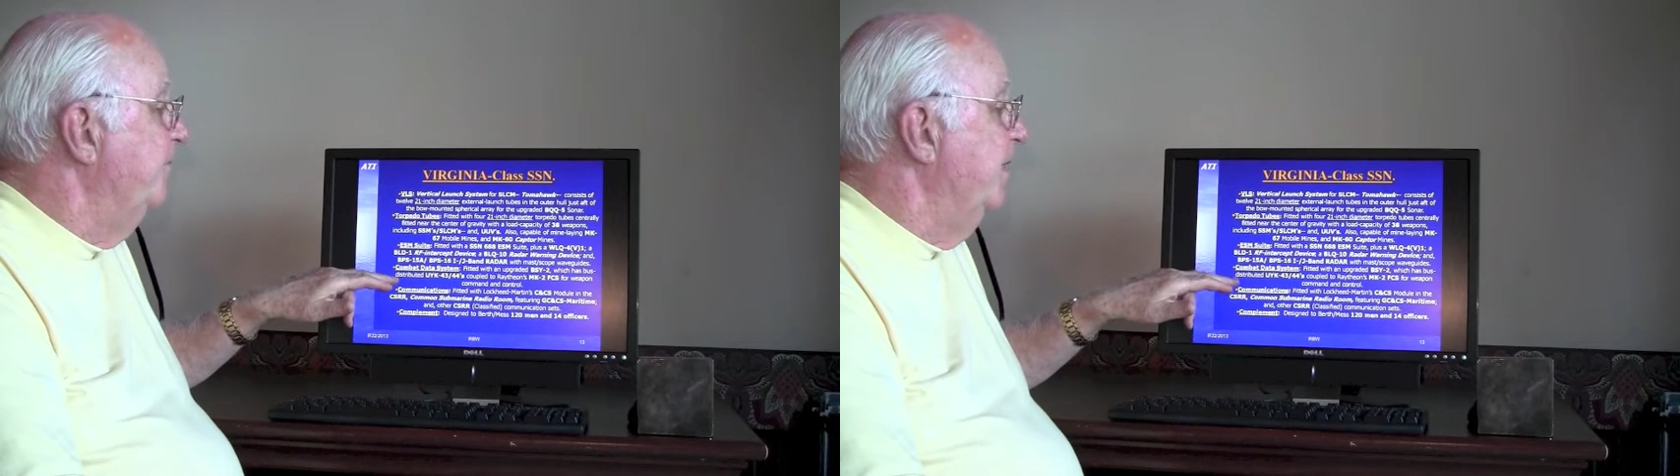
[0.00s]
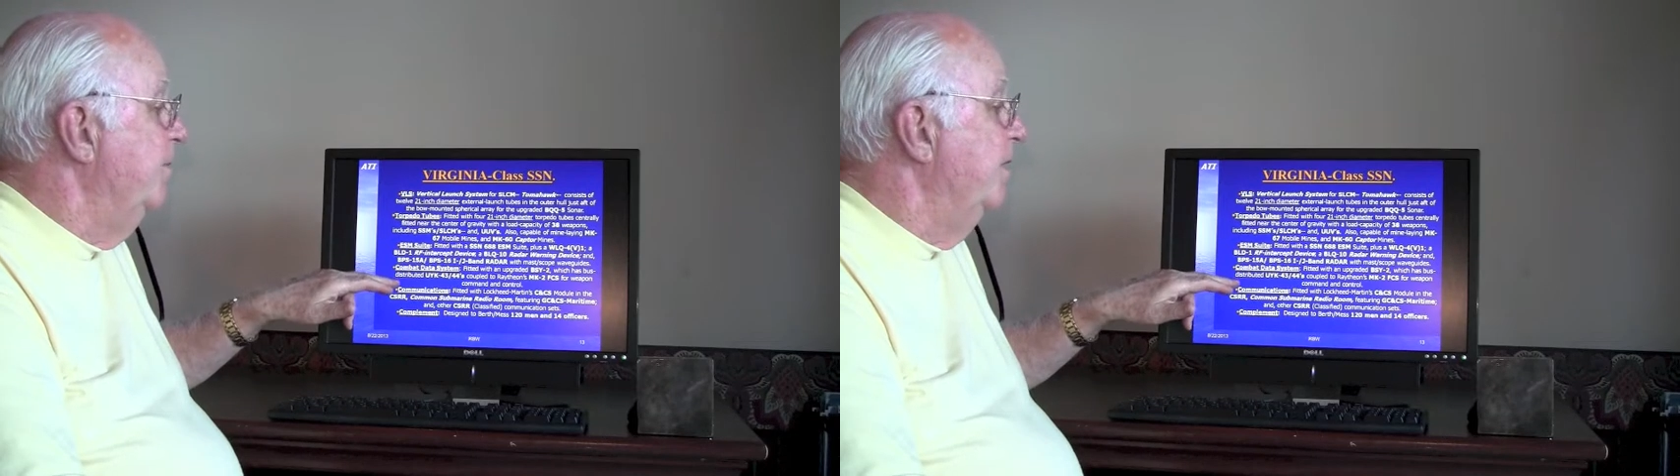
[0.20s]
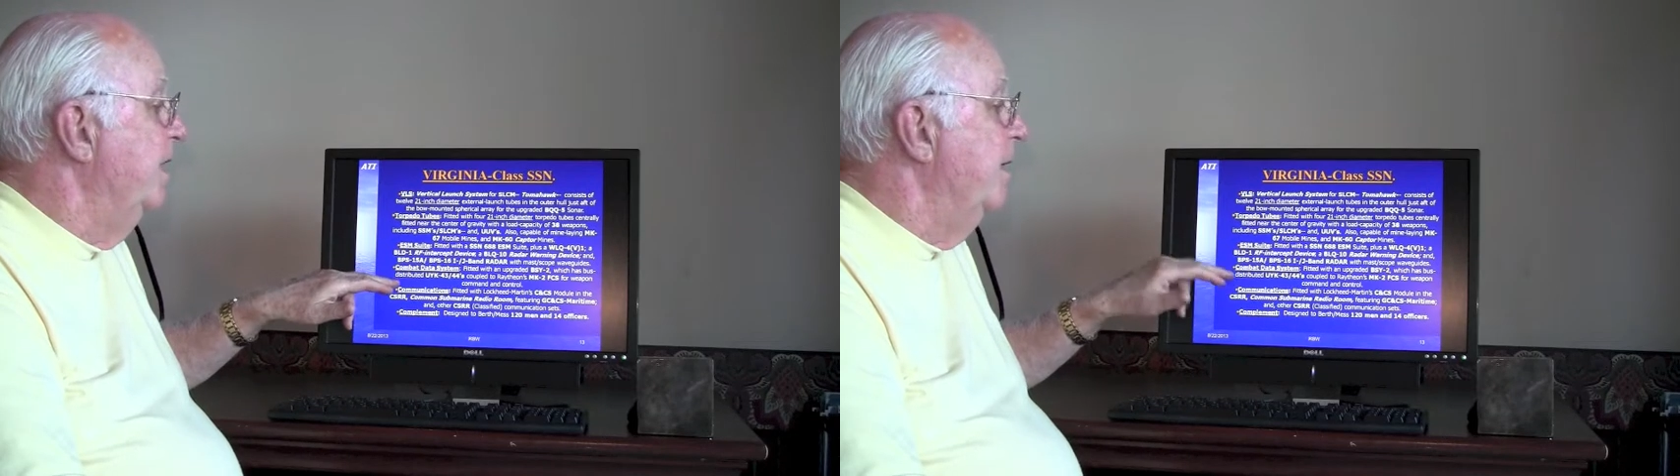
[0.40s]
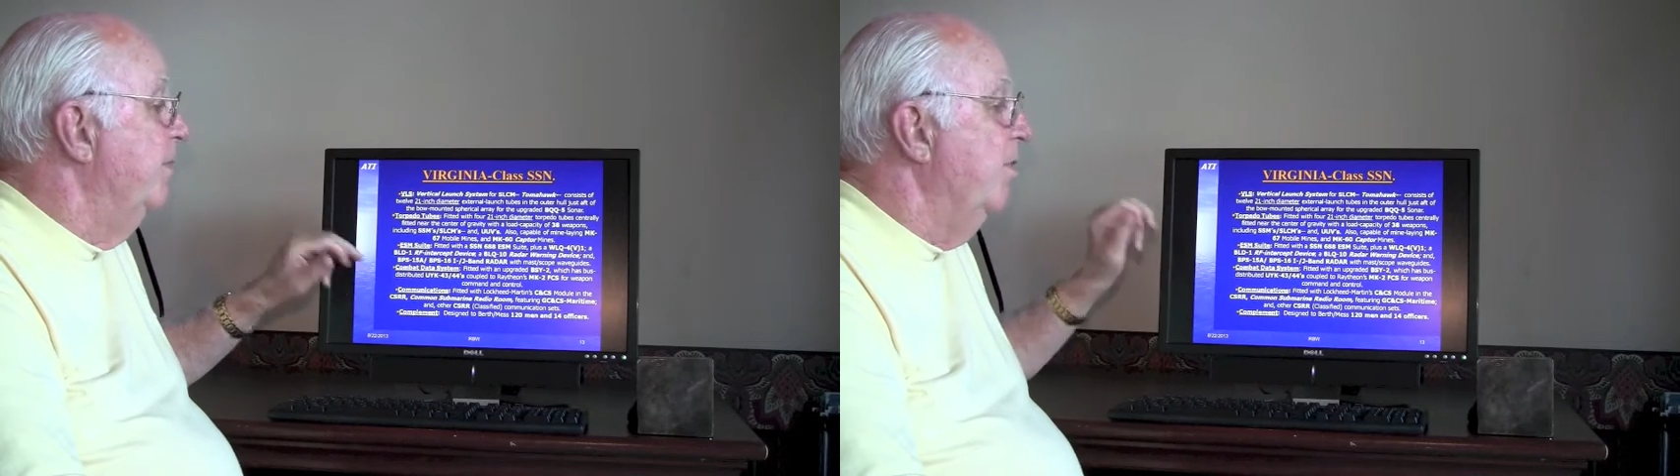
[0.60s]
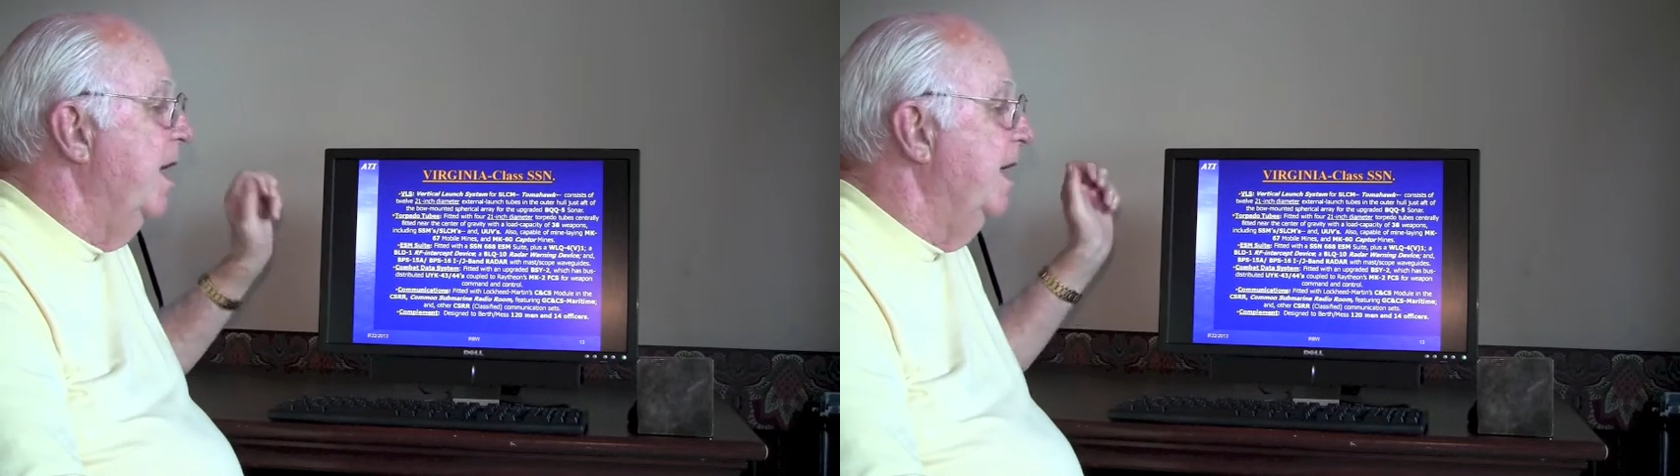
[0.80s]
fitted with an
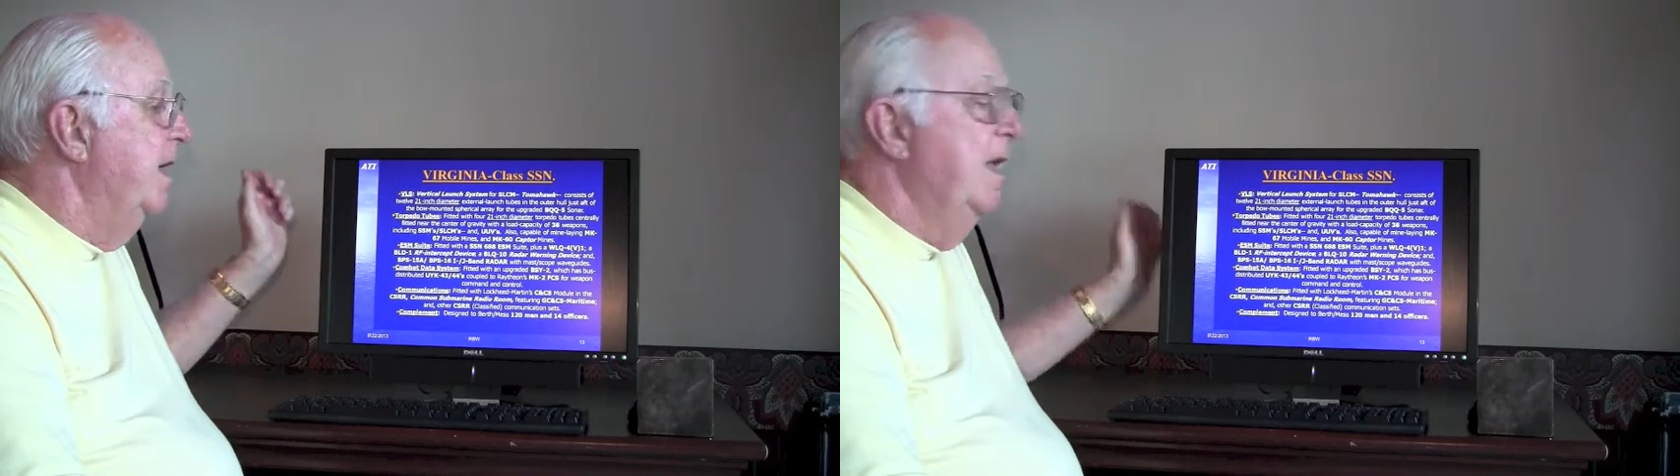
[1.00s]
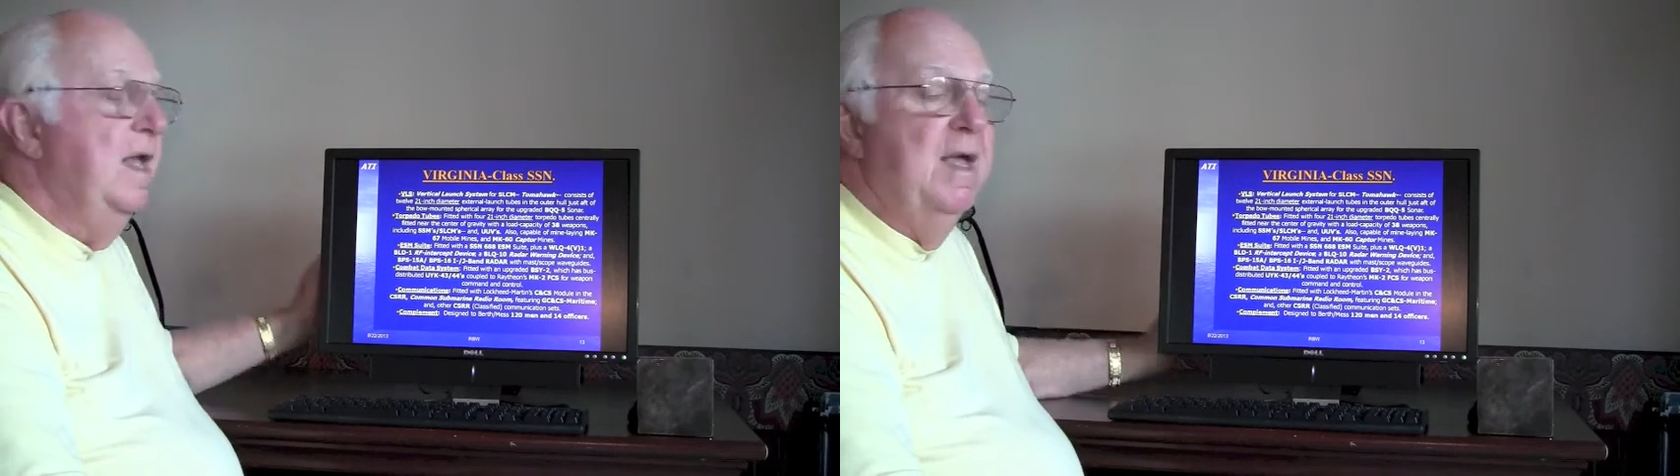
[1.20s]
upgrade,